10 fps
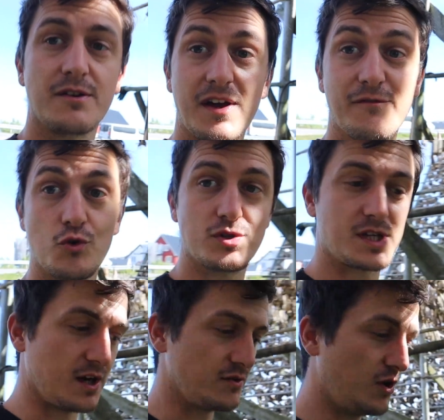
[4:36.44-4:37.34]
they've
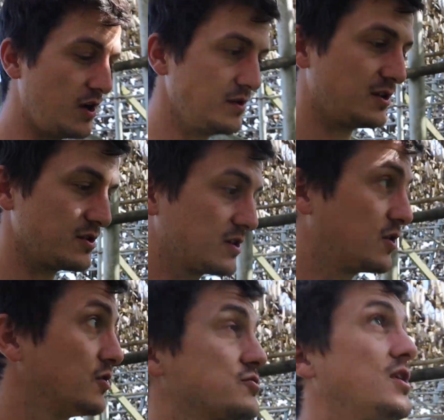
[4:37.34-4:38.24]
also not only got the
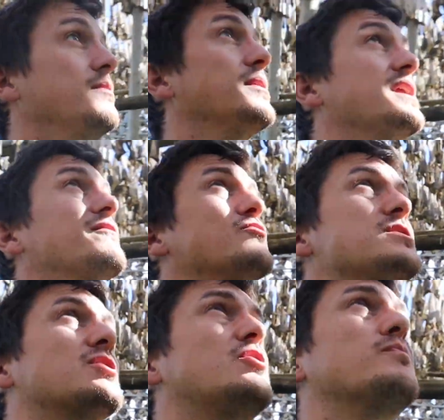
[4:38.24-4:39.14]
cod drying, but they've
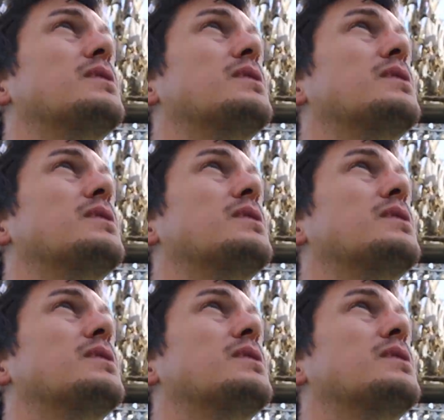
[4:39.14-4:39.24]
also got